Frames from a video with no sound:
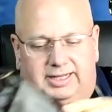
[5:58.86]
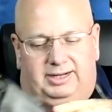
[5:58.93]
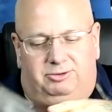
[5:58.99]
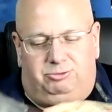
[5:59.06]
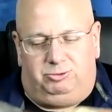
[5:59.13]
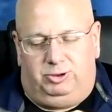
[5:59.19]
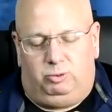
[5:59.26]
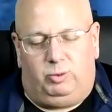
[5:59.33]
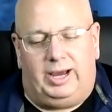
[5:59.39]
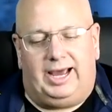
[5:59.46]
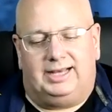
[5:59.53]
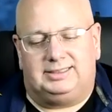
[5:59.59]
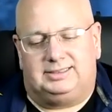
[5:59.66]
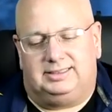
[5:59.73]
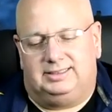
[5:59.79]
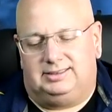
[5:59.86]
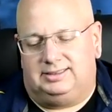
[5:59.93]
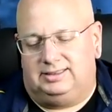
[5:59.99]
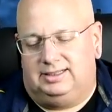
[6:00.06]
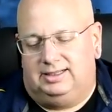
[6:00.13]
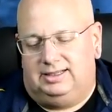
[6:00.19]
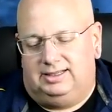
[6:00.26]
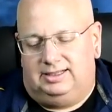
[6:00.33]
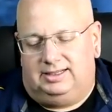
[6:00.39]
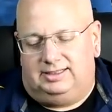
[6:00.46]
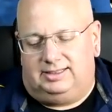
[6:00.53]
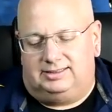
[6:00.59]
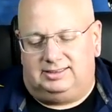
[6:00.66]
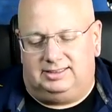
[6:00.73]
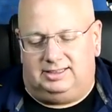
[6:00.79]
and I've re-waxed it. It
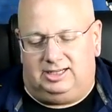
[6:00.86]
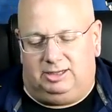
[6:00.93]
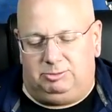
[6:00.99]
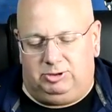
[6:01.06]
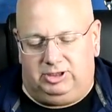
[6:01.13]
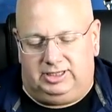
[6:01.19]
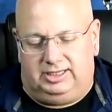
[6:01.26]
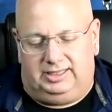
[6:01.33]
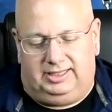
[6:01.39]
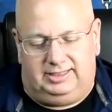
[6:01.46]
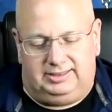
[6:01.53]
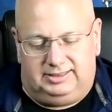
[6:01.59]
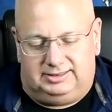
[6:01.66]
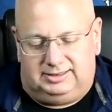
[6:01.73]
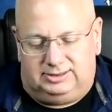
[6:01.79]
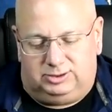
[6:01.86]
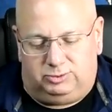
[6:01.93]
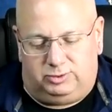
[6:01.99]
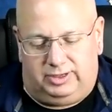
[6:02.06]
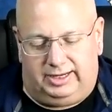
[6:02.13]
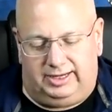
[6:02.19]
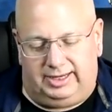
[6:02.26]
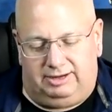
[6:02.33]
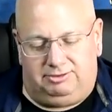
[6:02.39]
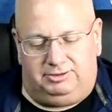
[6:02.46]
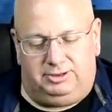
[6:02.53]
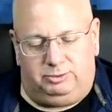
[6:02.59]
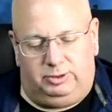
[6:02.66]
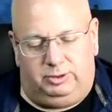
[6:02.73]
doesn't come looking like this. This is where I heavily